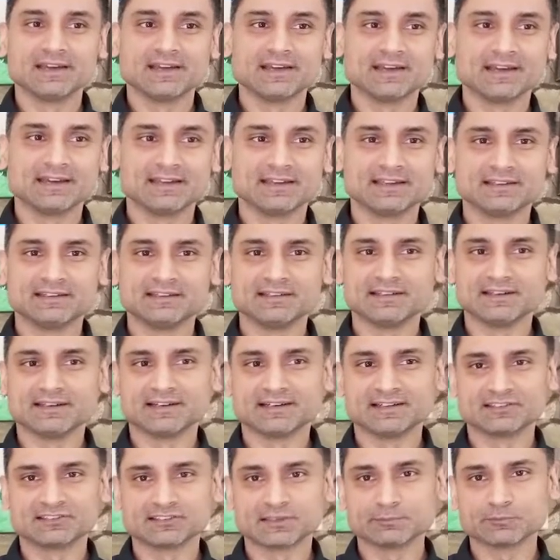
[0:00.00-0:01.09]
and
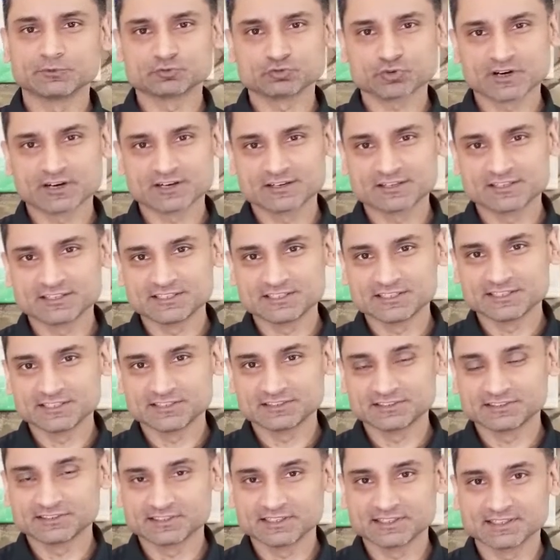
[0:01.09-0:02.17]
some
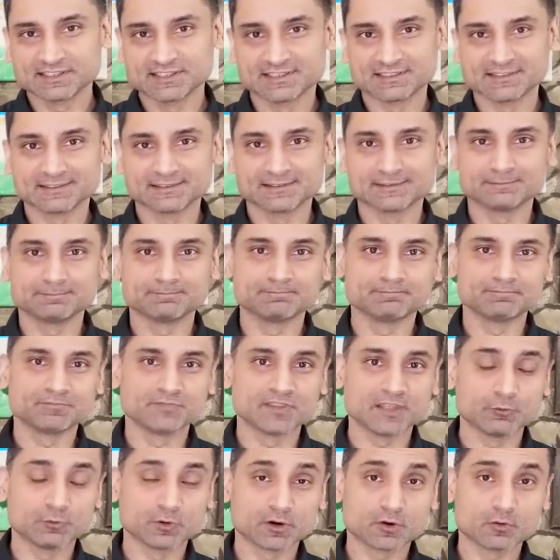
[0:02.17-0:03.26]
strategies
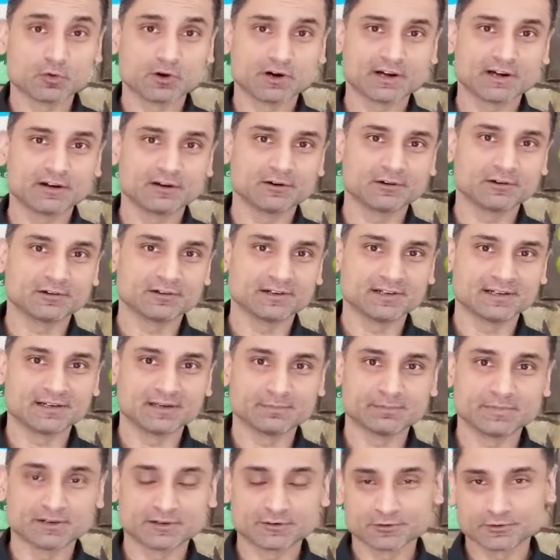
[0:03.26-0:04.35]
they require
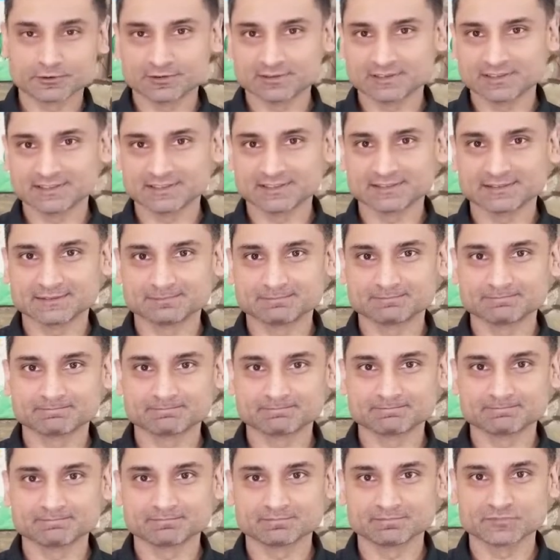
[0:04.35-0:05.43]
better
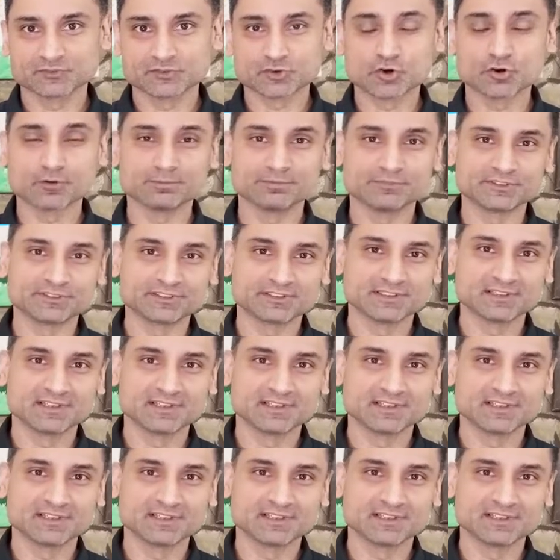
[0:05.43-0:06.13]
terms.